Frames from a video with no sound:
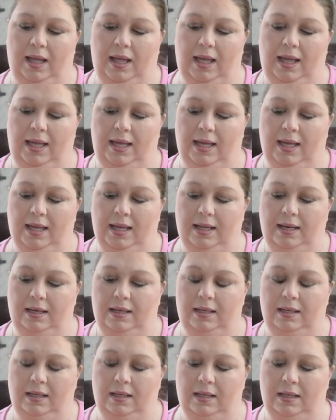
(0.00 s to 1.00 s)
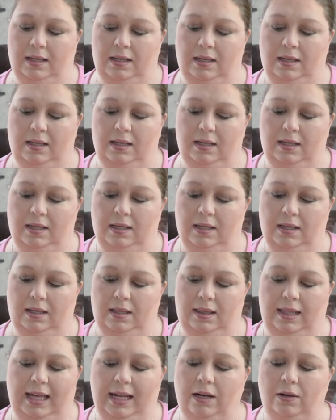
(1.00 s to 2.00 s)
And
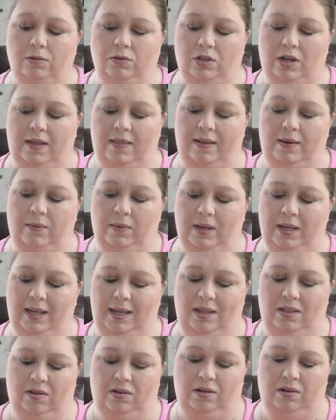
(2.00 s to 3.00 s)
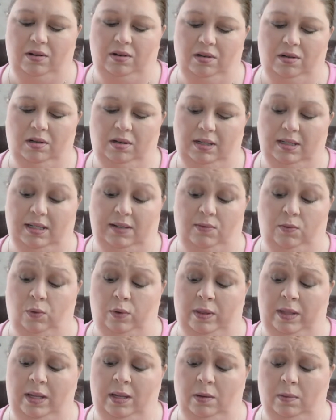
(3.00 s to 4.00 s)
they don't dry that way either, because I've
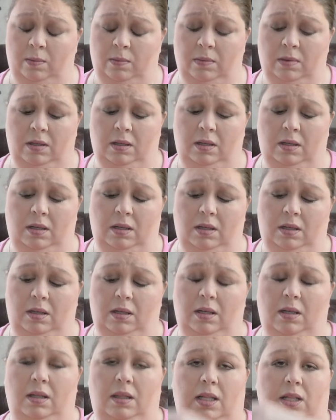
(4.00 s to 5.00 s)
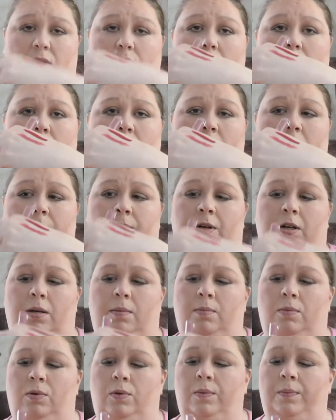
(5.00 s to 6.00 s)
wore them. That's Rhubarb
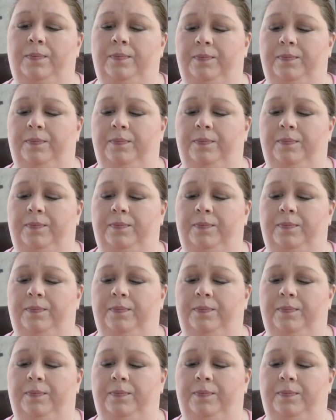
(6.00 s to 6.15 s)
Crumble